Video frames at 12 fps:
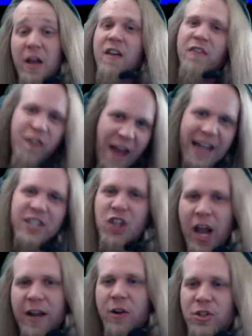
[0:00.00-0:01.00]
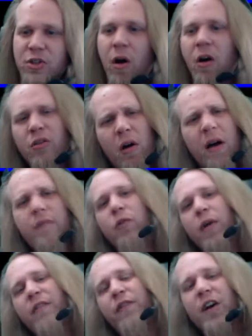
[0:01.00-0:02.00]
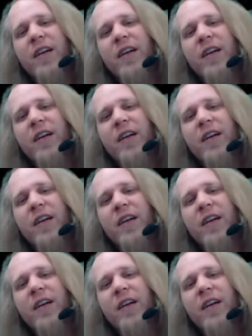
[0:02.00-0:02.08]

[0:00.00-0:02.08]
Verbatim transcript: fact checkers, you all. You all ever read fucking